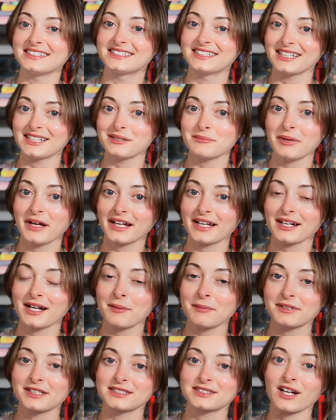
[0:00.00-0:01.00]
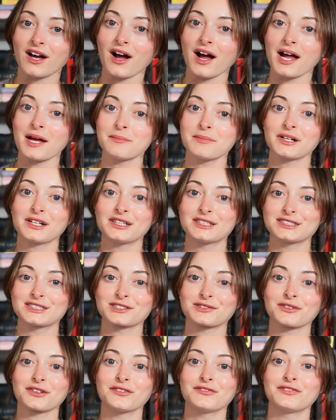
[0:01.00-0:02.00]
didn't pick it up at the time because the
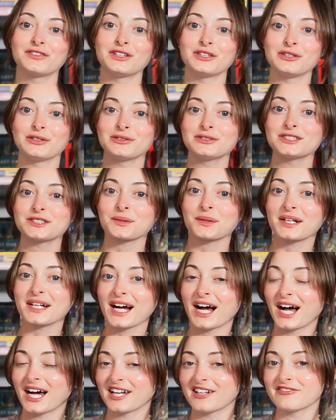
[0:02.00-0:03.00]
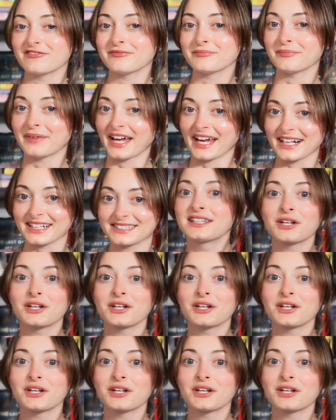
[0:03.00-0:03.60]
reviews are kind of mixed.